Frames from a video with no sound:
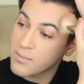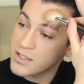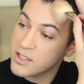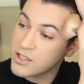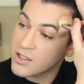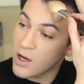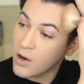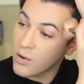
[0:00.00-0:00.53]
I'm
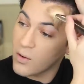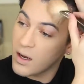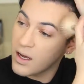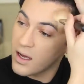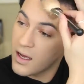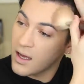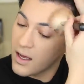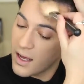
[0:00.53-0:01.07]

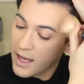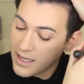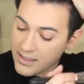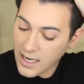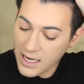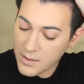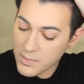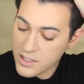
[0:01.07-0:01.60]
so
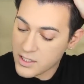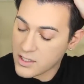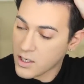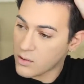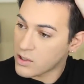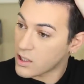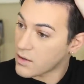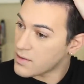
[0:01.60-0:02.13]
excited but
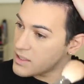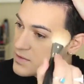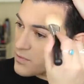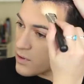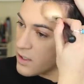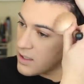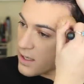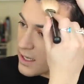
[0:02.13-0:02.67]
so nervous
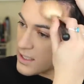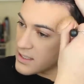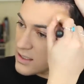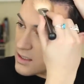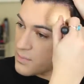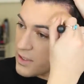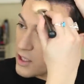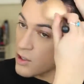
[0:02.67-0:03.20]
for it. Like, it's
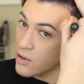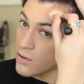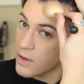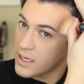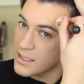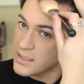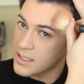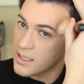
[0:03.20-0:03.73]
gonna be
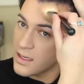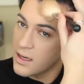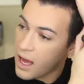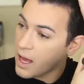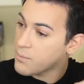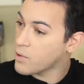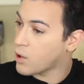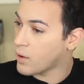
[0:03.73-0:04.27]
crazy.
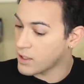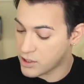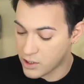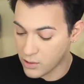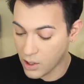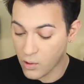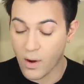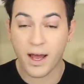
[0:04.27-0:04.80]
I'm going
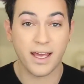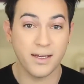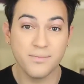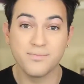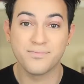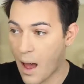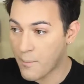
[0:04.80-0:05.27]
to Hawaii.